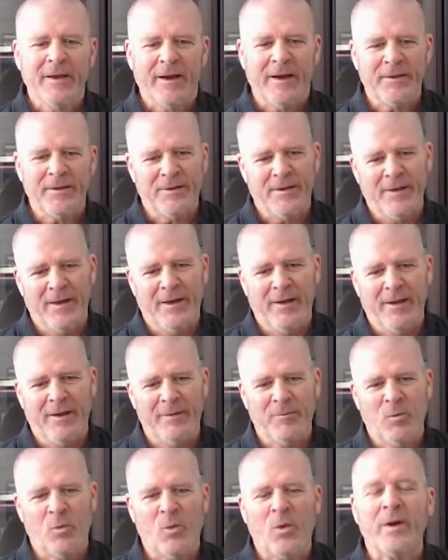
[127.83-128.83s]
I
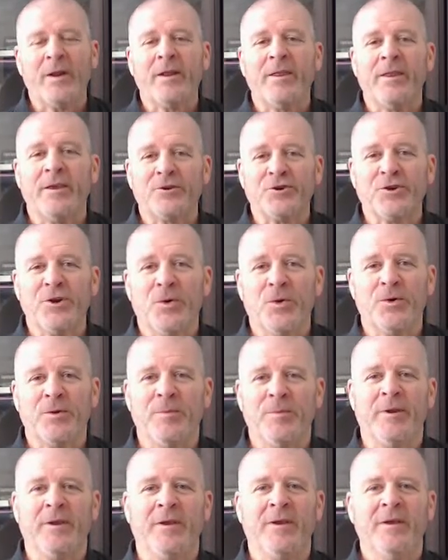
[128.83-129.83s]
wanted this show
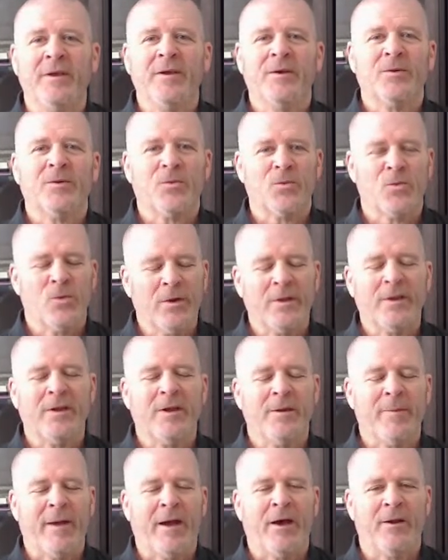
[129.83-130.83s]
to be
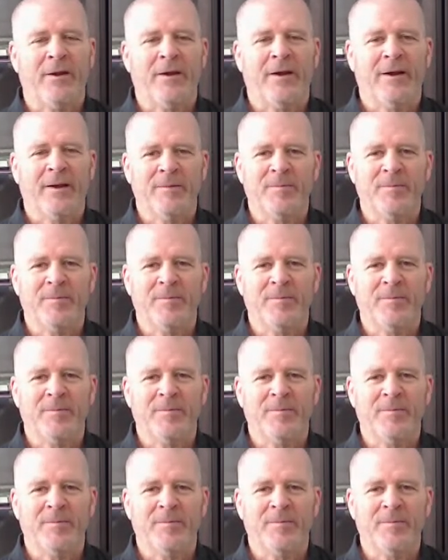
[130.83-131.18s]
really about